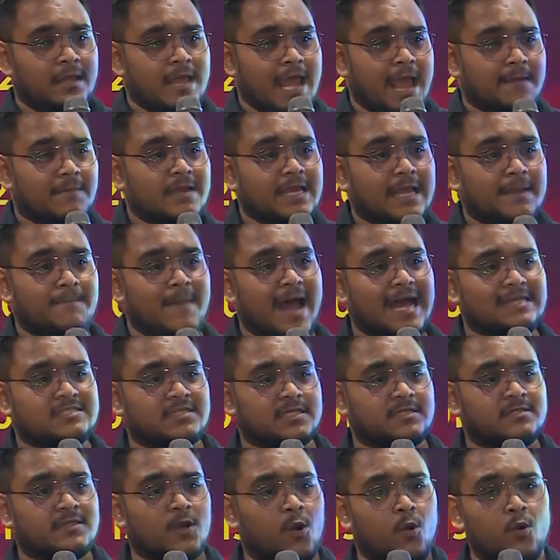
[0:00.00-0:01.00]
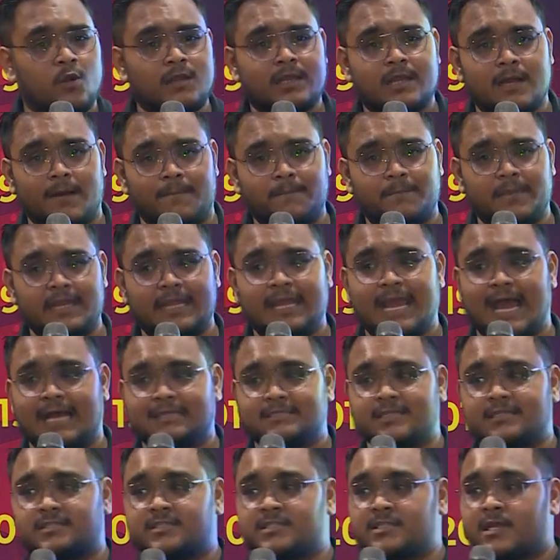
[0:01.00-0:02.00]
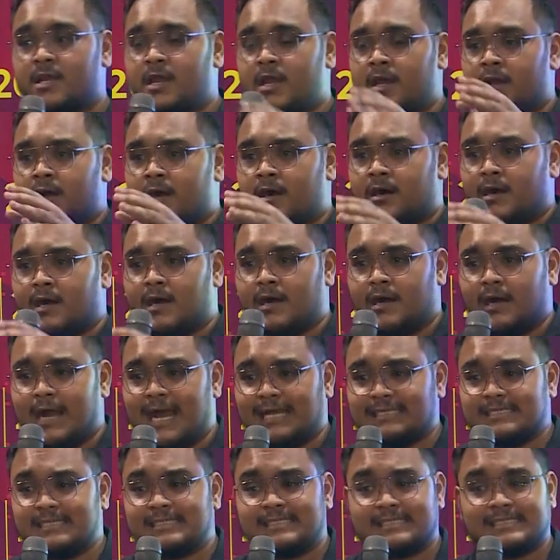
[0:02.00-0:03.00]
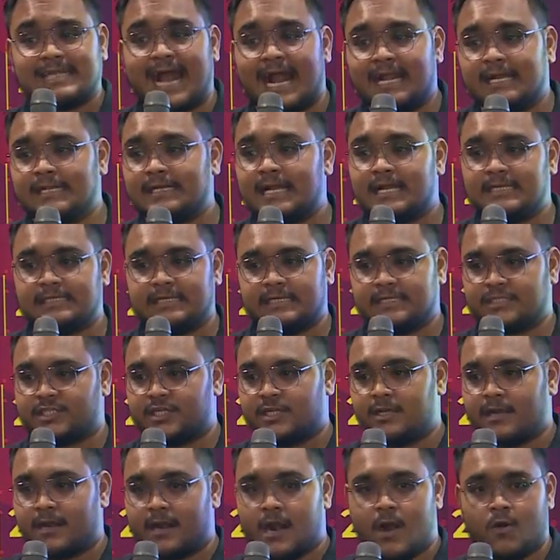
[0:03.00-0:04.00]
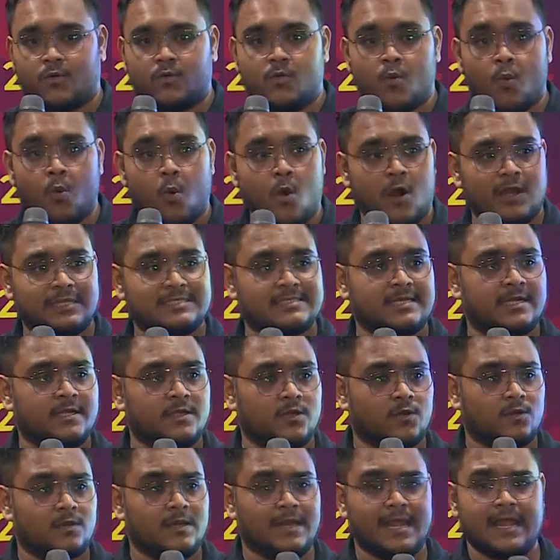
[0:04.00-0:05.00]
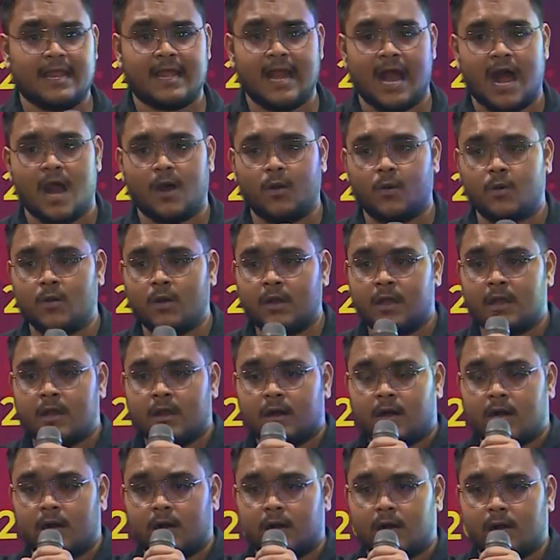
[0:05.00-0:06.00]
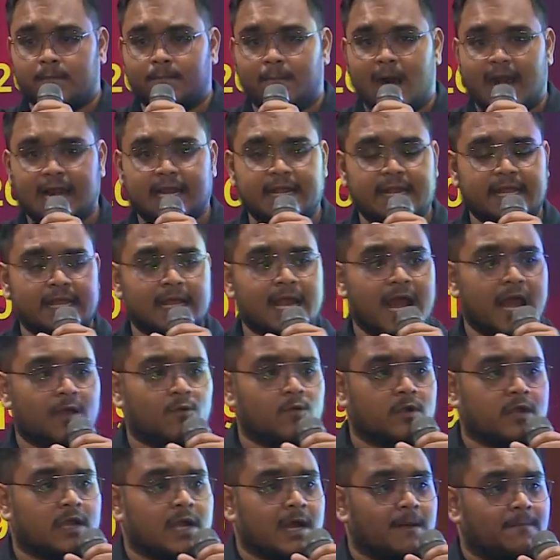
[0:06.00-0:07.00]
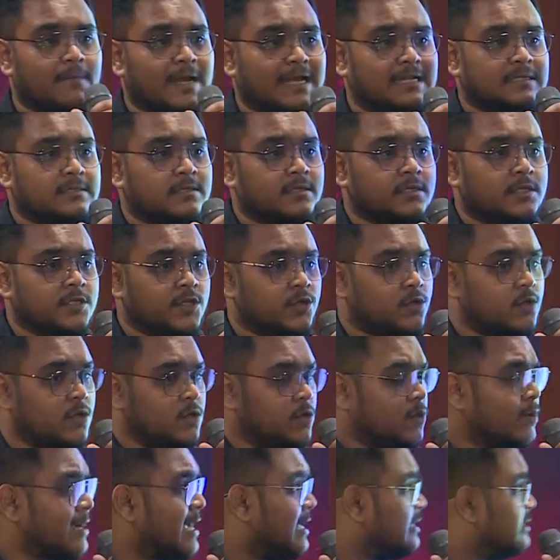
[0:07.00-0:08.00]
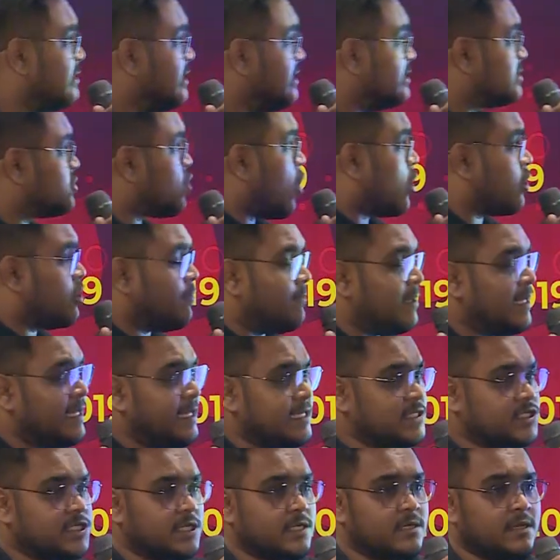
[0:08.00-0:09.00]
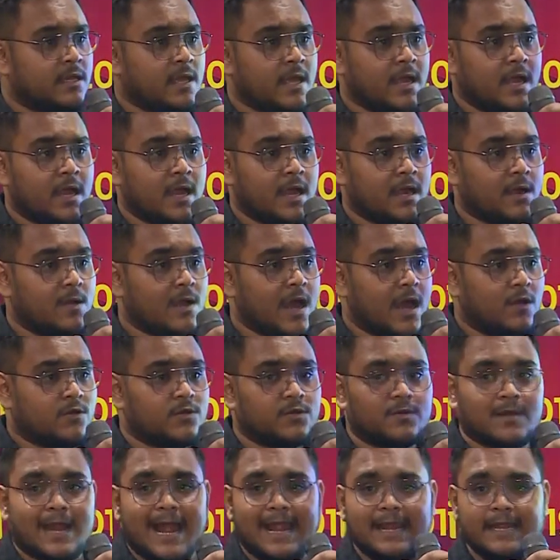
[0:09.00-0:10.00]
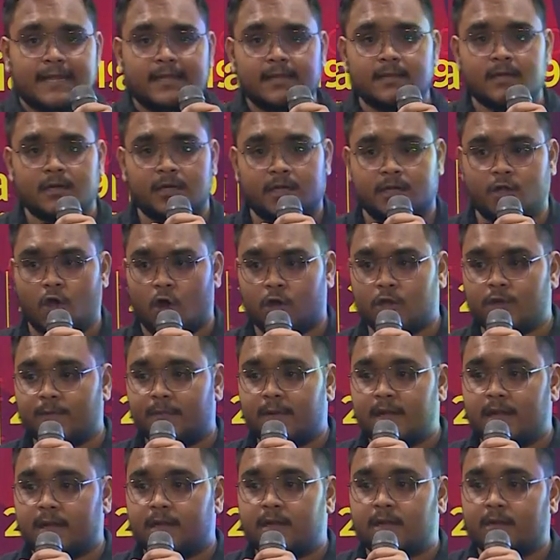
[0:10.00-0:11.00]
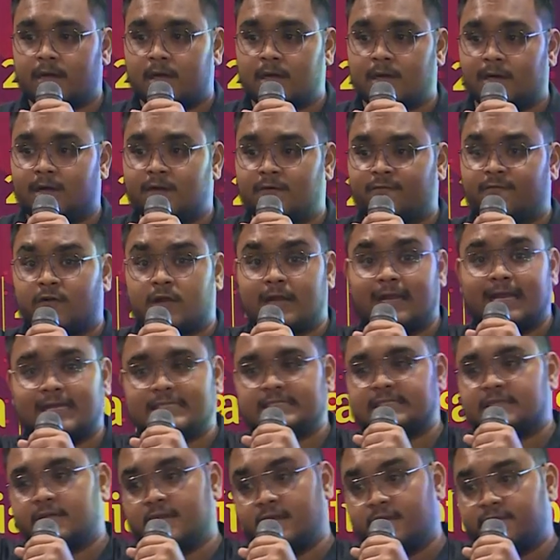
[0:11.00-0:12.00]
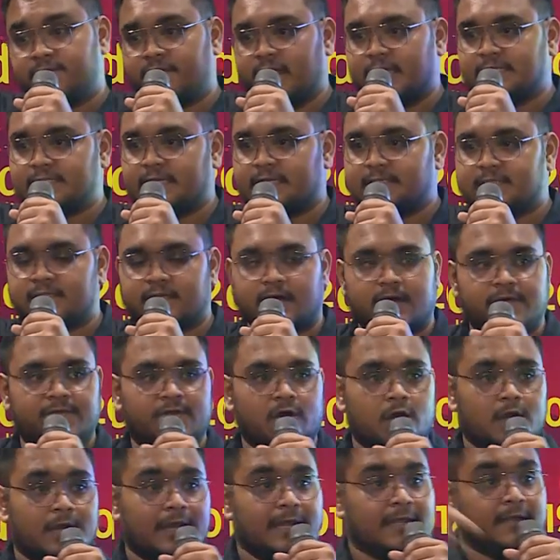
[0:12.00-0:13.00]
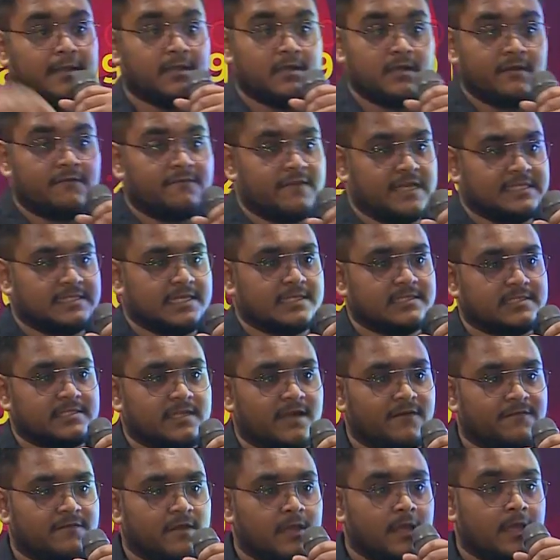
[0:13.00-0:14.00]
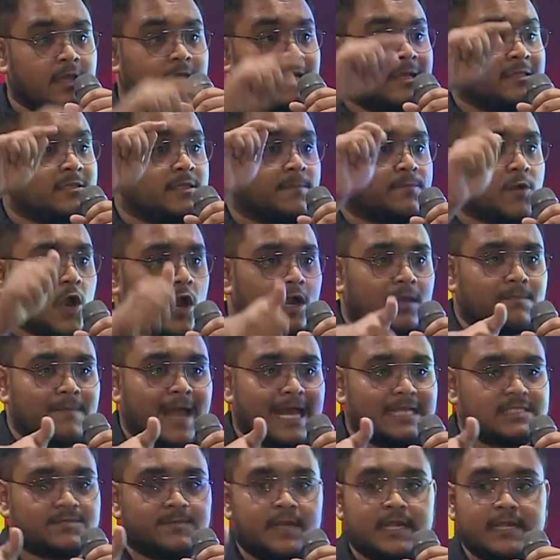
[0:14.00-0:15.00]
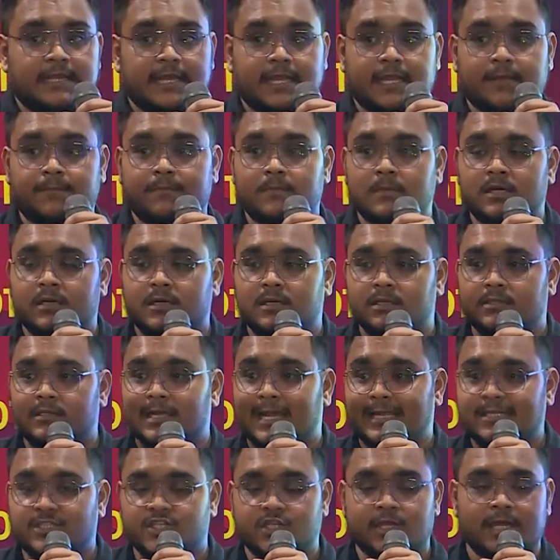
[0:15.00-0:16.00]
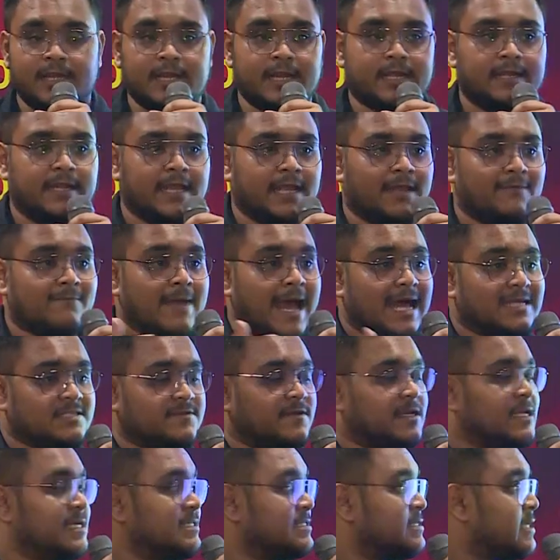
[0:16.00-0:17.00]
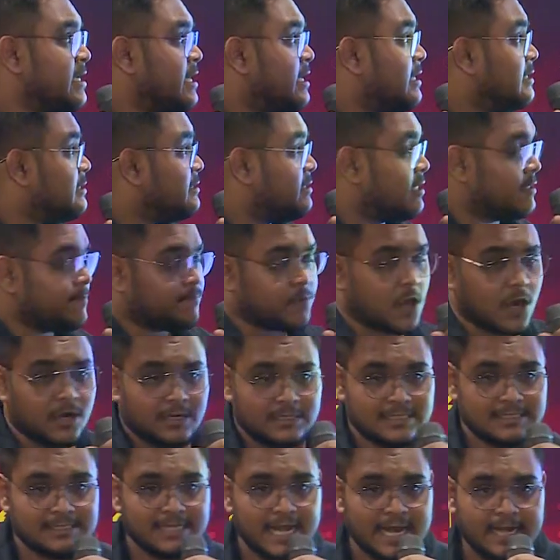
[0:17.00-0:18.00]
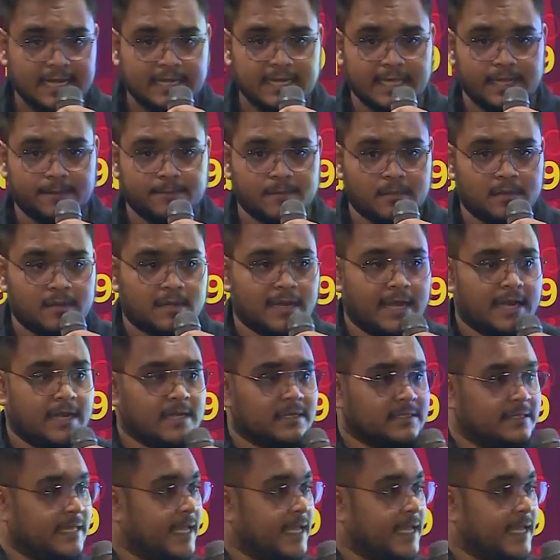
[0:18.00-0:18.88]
I mean, imagine the whole company has its standardization around voice and tone, like how a marketing guy would come and look at these documentation around how to write a document for external facing stuff or internal facing stuff. The product management team, the engineering team, as well as the product design team, right?